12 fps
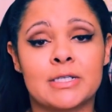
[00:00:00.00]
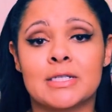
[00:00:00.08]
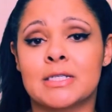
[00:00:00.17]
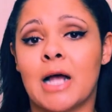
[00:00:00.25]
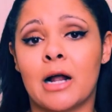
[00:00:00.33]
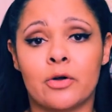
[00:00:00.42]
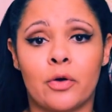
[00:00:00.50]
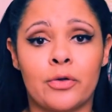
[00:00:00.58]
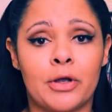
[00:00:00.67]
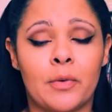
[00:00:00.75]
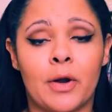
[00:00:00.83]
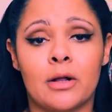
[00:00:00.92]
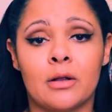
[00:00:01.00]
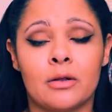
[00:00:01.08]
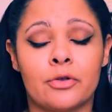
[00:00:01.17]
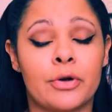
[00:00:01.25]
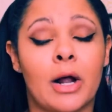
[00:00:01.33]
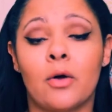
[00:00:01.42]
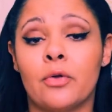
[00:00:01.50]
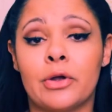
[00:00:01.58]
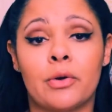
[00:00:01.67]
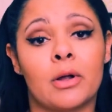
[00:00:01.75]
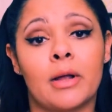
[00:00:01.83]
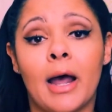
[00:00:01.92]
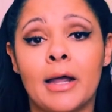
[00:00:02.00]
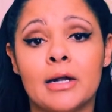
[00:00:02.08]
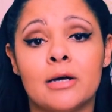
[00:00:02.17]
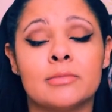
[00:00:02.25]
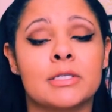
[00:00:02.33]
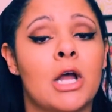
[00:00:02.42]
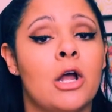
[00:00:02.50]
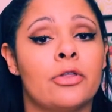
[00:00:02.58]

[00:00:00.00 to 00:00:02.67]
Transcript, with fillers: It's not a holy grail. They're not holy grail items.